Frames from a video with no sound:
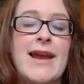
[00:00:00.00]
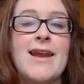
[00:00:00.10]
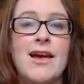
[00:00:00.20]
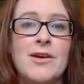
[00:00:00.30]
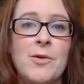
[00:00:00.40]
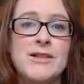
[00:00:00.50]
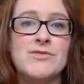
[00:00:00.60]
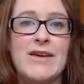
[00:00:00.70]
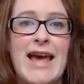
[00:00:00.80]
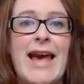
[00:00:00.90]
And likewise
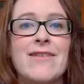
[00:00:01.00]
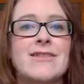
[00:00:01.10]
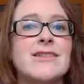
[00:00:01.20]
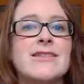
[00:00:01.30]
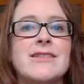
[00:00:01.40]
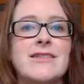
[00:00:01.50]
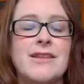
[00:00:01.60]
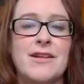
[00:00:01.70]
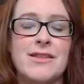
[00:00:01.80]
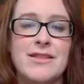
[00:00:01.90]
for carers,
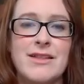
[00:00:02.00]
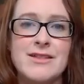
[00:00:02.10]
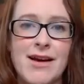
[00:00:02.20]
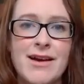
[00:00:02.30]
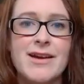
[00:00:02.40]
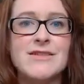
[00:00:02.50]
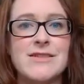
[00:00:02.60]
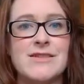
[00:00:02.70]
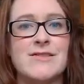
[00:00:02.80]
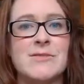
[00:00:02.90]
the
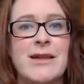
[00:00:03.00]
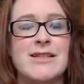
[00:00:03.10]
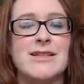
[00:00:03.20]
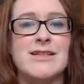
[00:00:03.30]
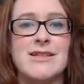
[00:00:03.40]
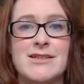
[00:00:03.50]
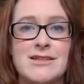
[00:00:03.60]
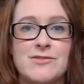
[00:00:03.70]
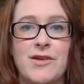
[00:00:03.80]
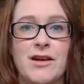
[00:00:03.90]
diagnosis of dementia doesn't
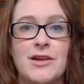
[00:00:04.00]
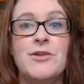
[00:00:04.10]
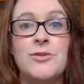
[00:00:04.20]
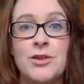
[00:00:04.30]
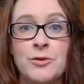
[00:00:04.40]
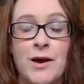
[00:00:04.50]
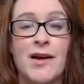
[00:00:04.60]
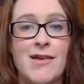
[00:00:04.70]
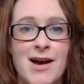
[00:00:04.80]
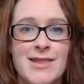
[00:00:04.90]
define who you
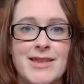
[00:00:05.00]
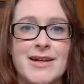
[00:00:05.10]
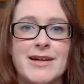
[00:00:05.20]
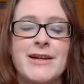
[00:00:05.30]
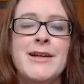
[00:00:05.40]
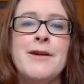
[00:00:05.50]
are either.